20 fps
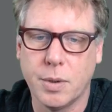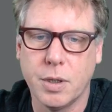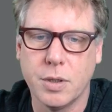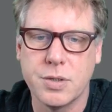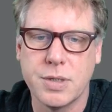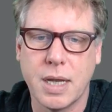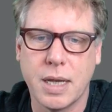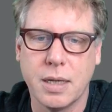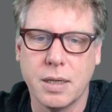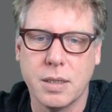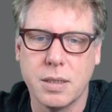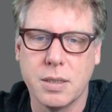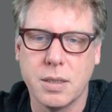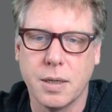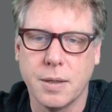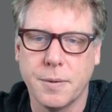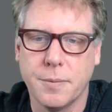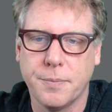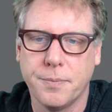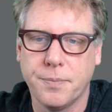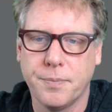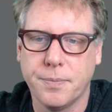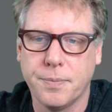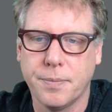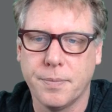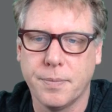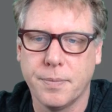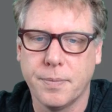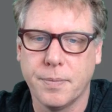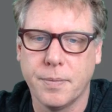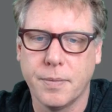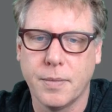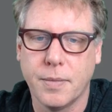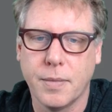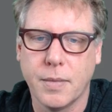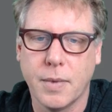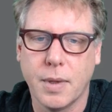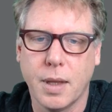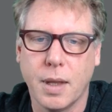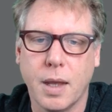I'm going to send
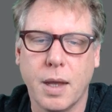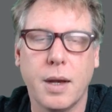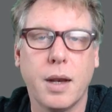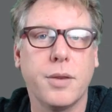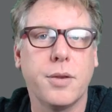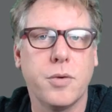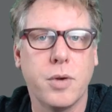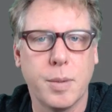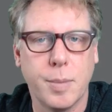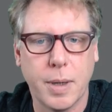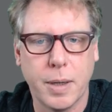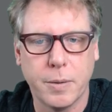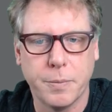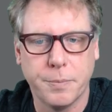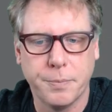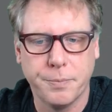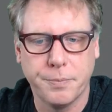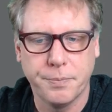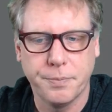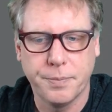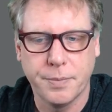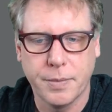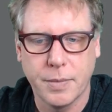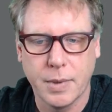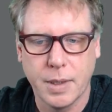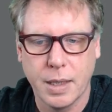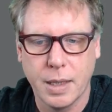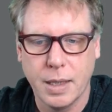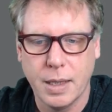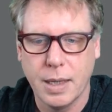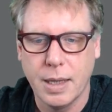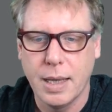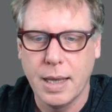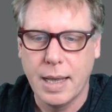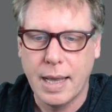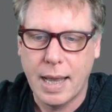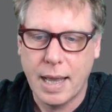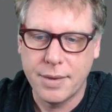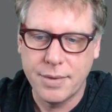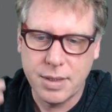another email.
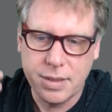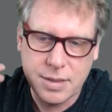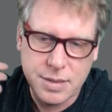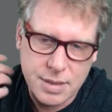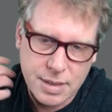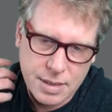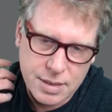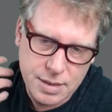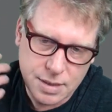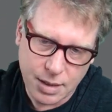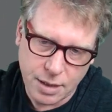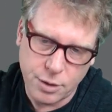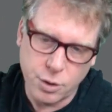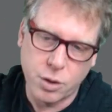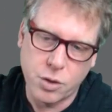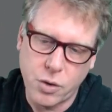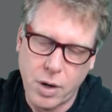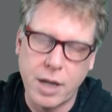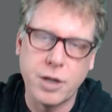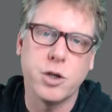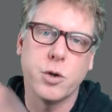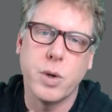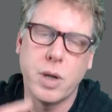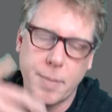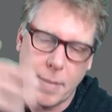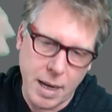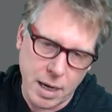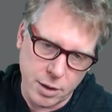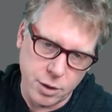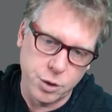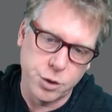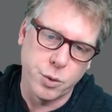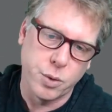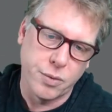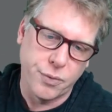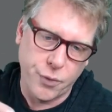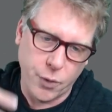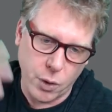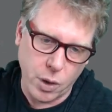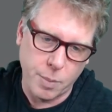And this is, and you create a new email and you
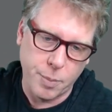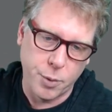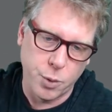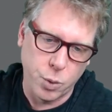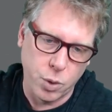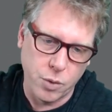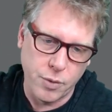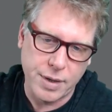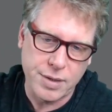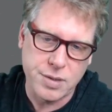do a follow-up and all the